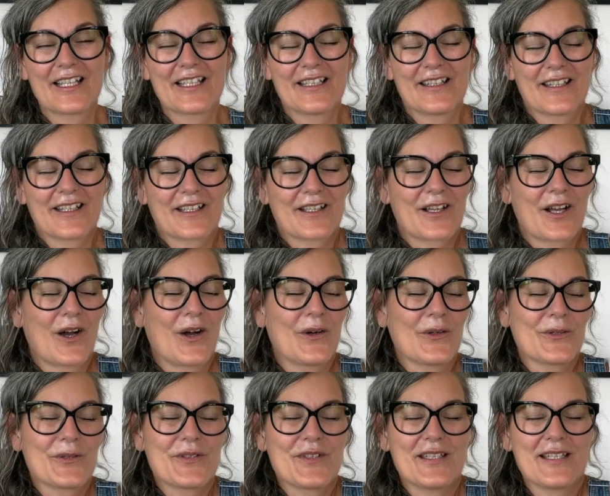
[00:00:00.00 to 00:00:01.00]
the
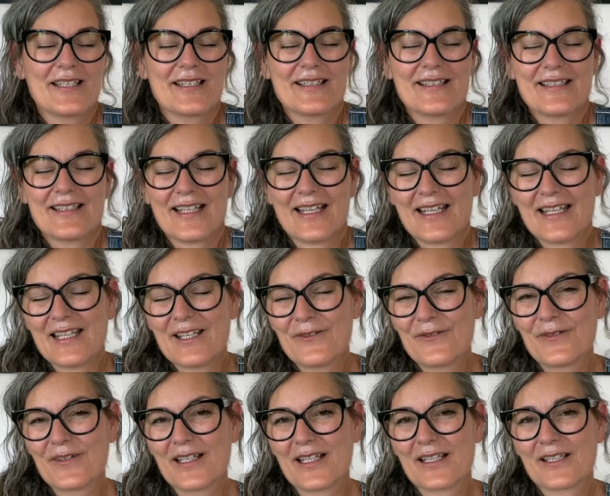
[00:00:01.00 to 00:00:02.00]
coziest
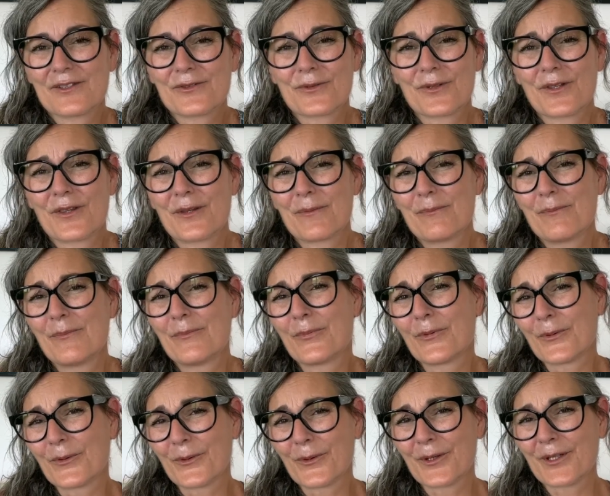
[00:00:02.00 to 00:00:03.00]
evenings with
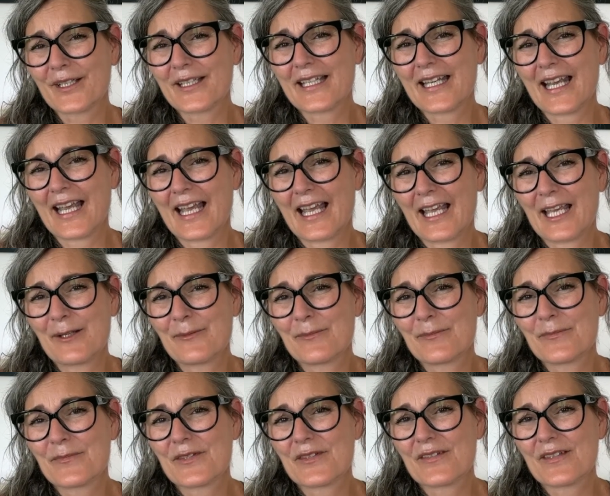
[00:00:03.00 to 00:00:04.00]
board
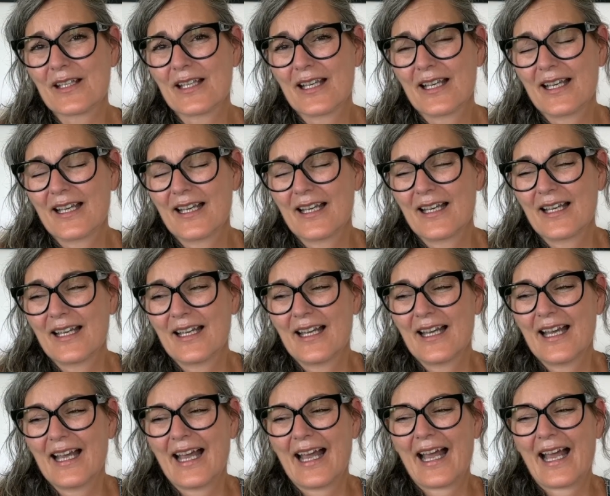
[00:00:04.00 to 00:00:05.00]
games.
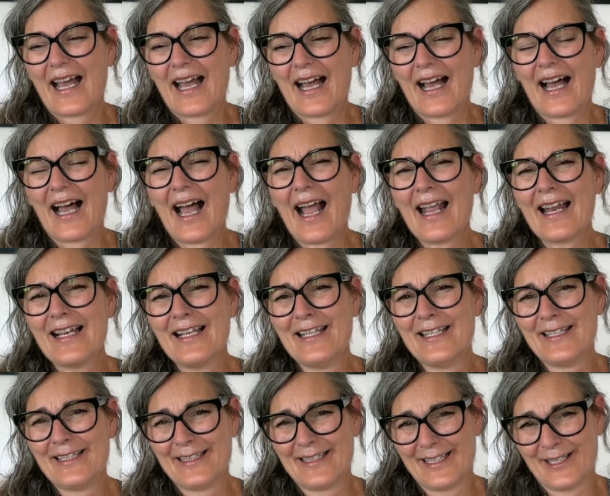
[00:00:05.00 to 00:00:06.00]
I
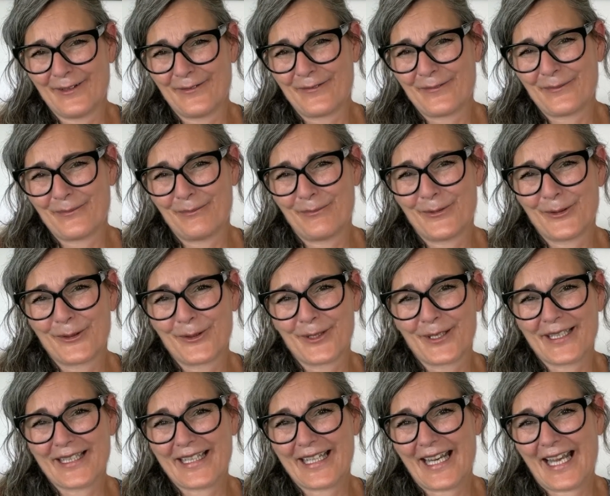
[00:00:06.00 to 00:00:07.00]
love
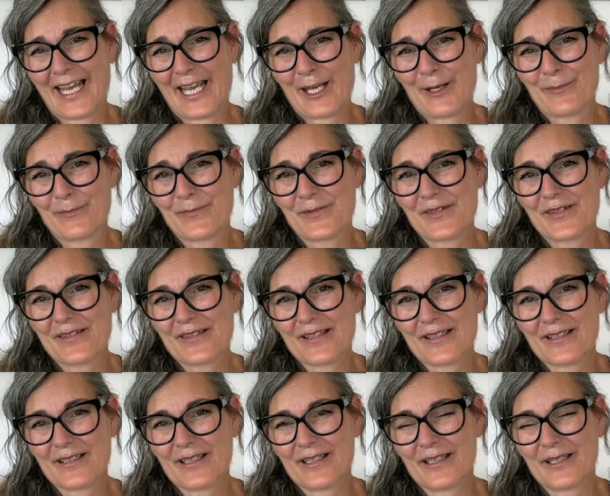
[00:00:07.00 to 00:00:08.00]
board games.
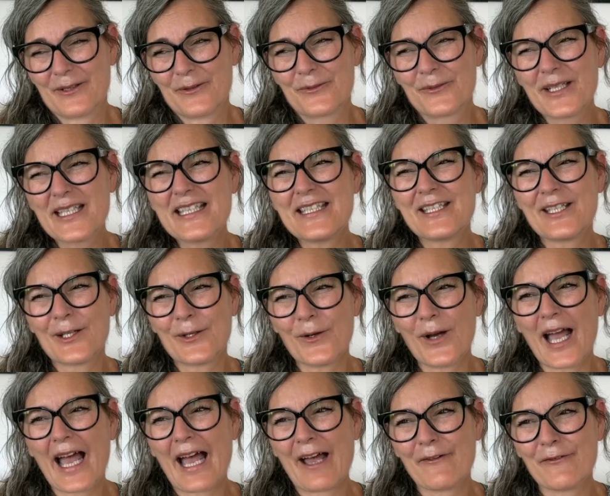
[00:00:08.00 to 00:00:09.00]
We
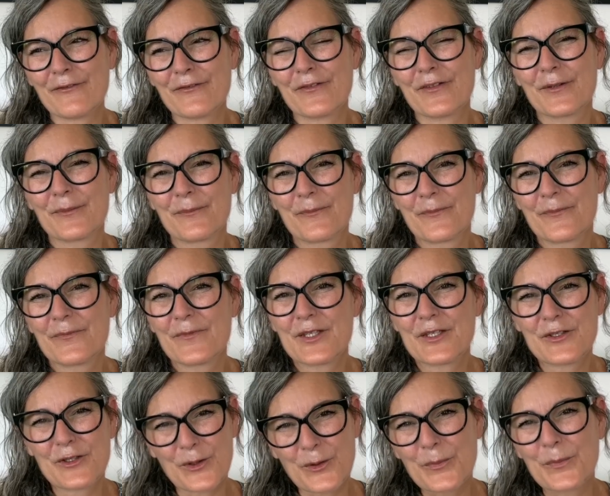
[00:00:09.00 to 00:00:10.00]
do have
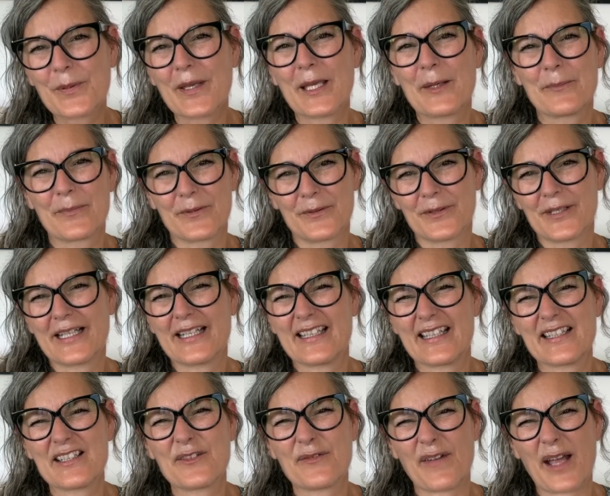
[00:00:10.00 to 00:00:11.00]
2 people in
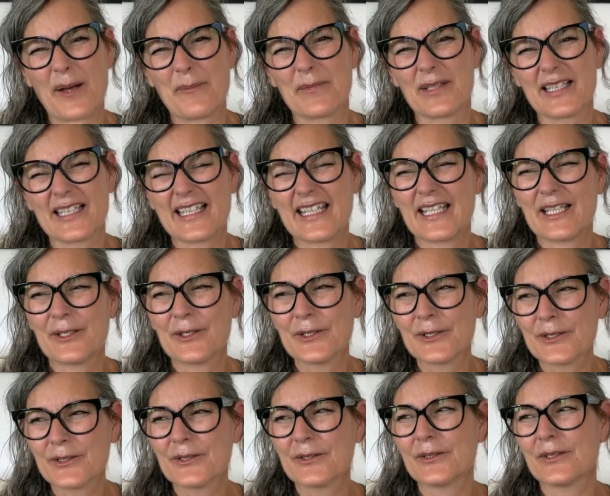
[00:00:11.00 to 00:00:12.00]
this family
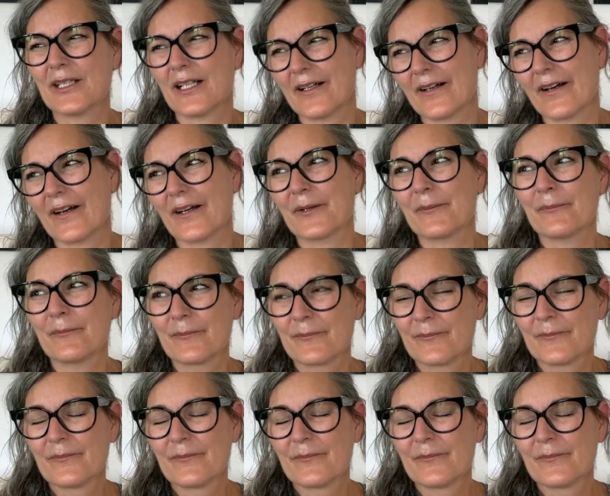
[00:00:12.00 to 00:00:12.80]
who are